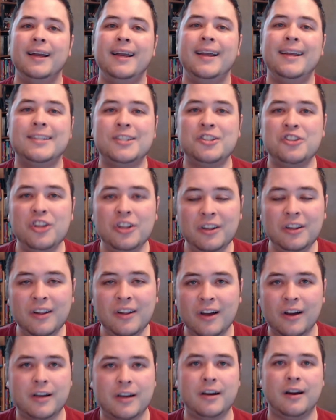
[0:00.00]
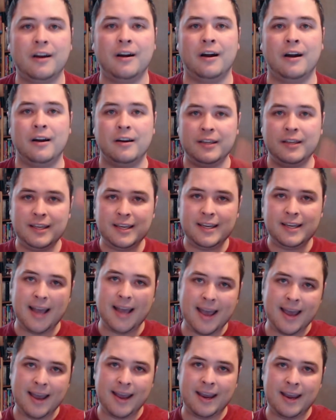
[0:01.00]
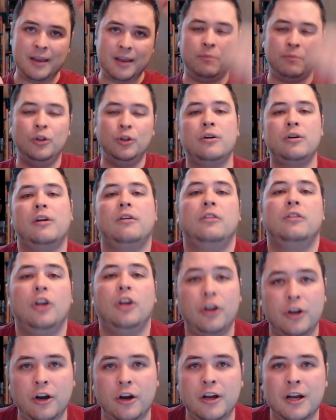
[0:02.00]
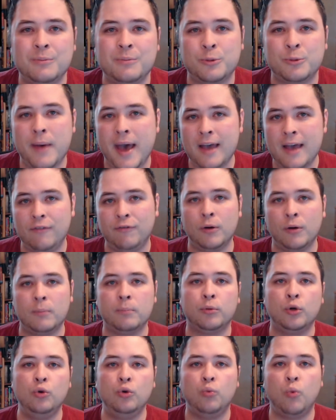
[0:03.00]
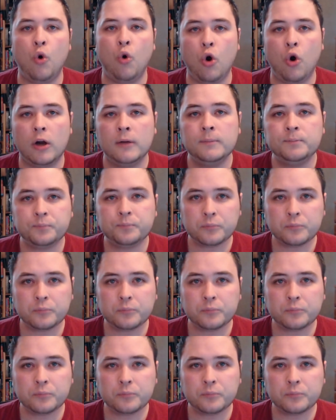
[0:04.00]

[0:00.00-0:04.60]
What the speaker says: It's the Lurker. Yay! Lurker comes back from Brood War.